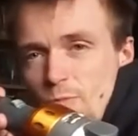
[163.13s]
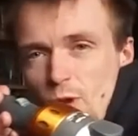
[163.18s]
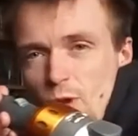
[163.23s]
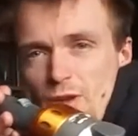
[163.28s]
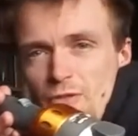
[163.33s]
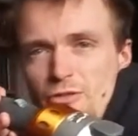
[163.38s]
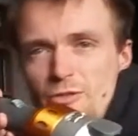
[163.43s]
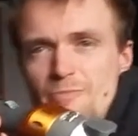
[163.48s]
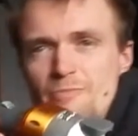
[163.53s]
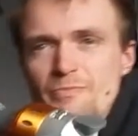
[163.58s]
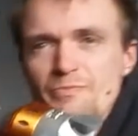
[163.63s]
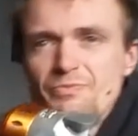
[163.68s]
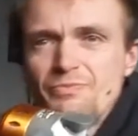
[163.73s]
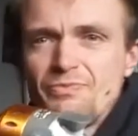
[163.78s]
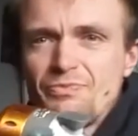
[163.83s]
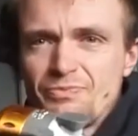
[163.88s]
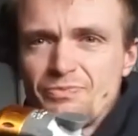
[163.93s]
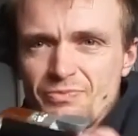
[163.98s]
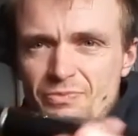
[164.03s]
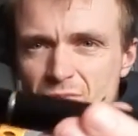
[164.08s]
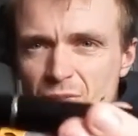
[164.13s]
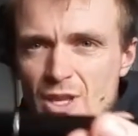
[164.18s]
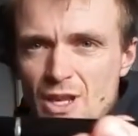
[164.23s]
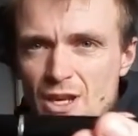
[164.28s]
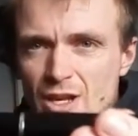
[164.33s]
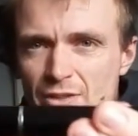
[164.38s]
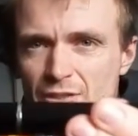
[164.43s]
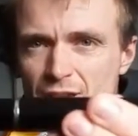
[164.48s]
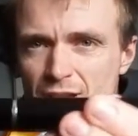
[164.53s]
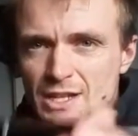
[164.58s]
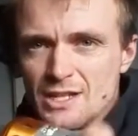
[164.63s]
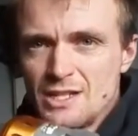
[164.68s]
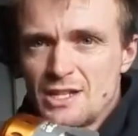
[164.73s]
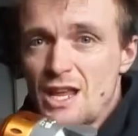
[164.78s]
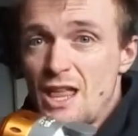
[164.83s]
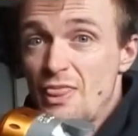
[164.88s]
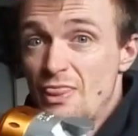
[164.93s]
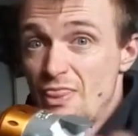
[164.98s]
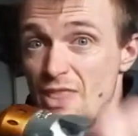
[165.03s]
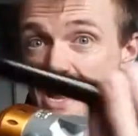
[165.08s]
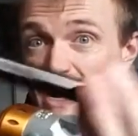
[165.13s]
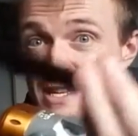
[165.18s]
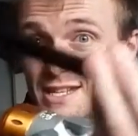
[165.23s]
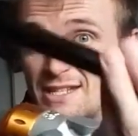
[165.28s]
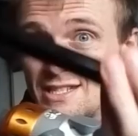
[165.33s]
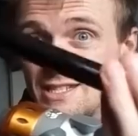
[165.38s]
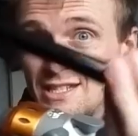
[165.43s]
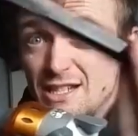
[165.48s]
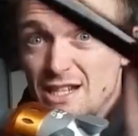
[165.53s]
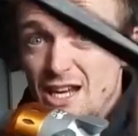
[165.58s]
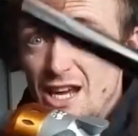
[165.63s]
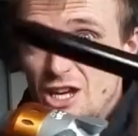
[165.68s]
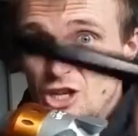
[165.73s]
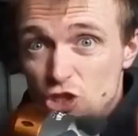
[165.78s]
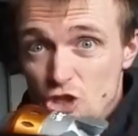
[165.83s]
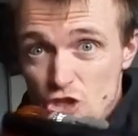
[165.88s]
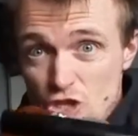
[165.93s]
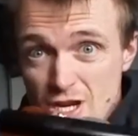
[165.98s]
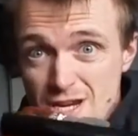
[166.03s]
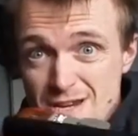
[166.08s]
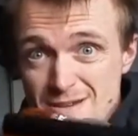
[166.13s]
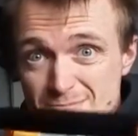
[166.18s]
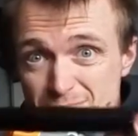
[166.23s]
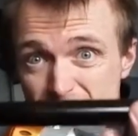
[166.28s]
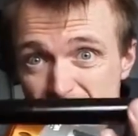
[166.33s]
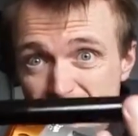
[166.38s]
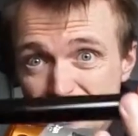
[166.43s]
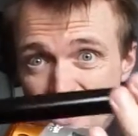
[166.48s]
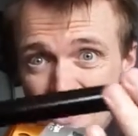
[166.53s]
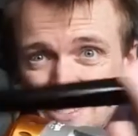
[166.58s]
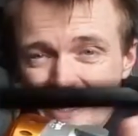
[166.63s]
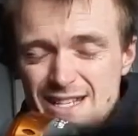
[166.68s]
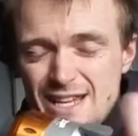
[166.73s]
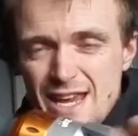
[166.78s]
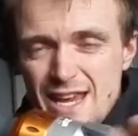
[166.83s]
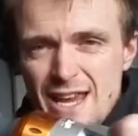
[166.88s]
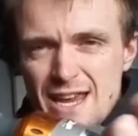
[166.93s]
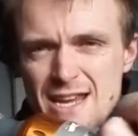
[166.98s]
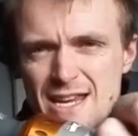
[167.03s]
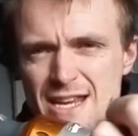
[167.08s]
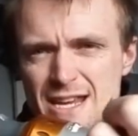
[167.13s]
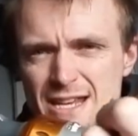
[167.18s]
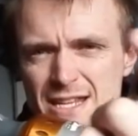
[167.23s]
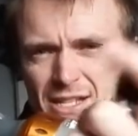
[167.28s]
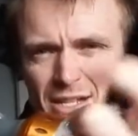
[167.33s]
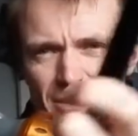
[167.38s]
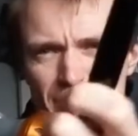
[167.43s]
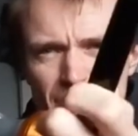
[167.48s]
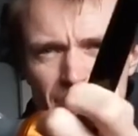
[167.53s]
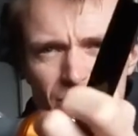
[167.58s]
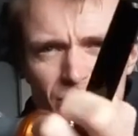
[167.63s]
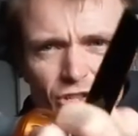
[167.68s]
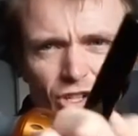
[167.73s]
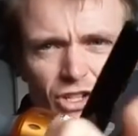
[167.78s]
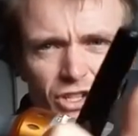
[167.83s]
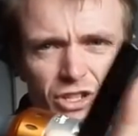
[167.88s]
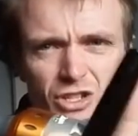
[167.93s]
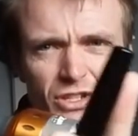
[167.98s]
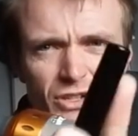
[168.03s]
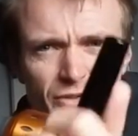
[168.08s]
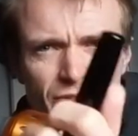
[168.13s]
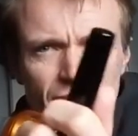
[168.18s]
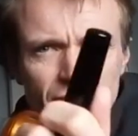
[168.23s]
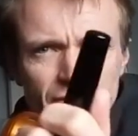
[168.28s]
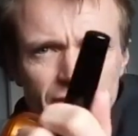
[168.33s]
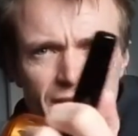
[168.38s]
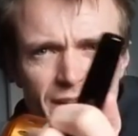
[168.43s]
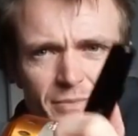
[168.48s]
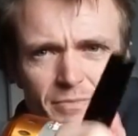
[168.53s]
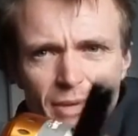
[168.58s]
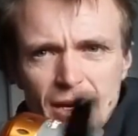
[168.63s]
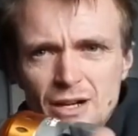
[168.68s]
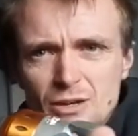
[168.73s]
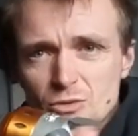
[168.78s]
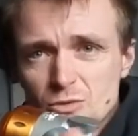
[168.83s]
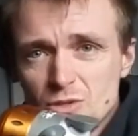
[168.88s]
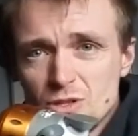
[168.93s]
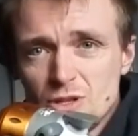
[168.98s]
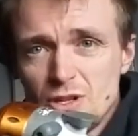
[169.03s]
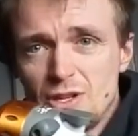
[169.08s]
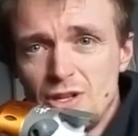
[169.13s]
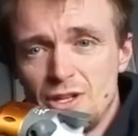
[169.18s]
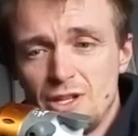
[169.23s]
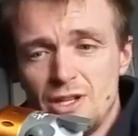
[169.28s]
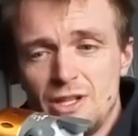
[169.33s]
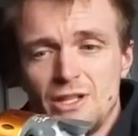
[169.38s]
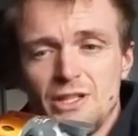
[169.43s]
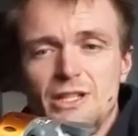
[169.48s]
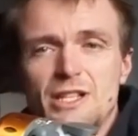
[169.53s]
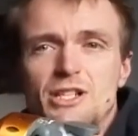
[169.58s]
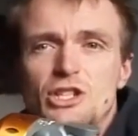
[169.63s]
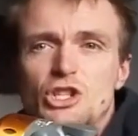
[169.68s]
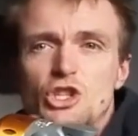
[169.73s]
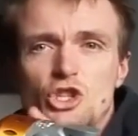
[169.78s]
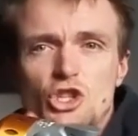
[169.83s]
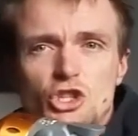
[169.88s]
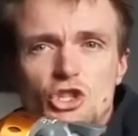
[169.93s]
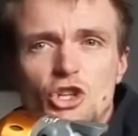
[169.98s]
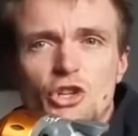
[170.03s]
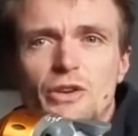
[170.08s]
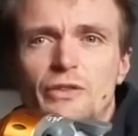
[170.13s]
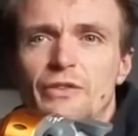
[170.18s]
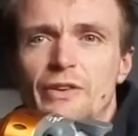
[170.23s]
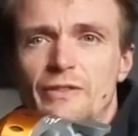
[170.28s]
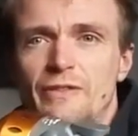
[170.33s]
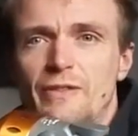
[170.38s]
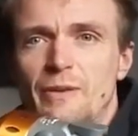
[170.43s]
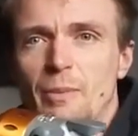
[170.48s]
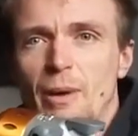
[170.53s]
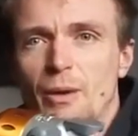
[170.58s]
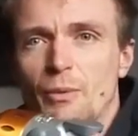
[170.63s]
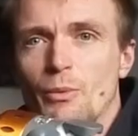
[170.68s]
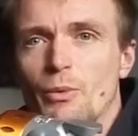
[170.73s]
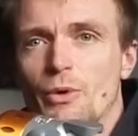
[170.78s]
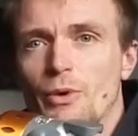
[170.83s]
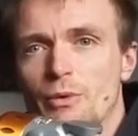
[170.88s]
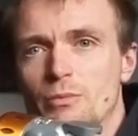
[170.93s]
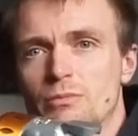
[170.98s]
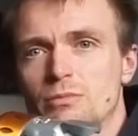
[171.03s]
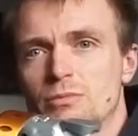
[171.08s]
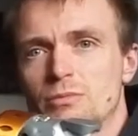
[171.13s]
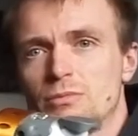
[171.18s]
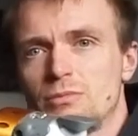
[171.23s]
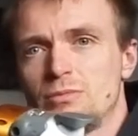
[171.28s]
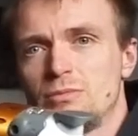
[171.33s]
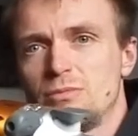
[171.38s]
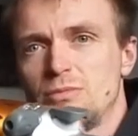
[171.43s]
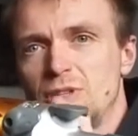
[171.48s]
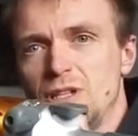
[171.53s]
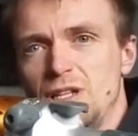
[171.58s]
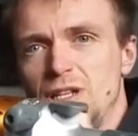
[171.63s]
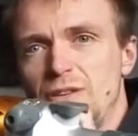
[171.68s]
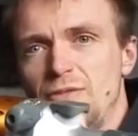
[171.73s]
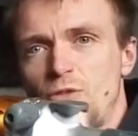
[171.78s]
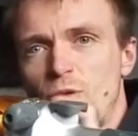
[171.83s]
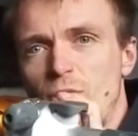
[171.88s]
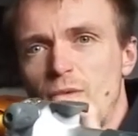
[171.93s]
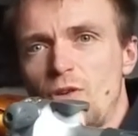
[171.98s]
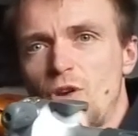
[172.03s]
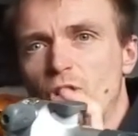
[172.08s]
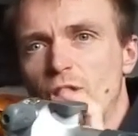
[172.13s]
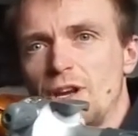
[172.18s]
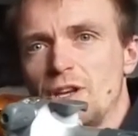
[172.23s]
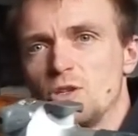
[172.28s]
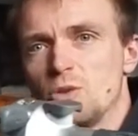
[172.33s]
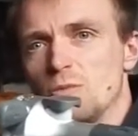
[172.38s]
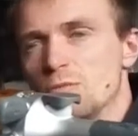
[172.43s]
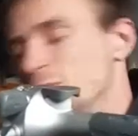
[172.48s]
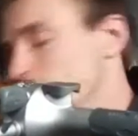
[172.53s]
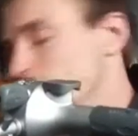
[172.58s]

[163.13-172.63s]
with this? This is cheap. This is about just under £15. This is just under £50. If you ever look into them,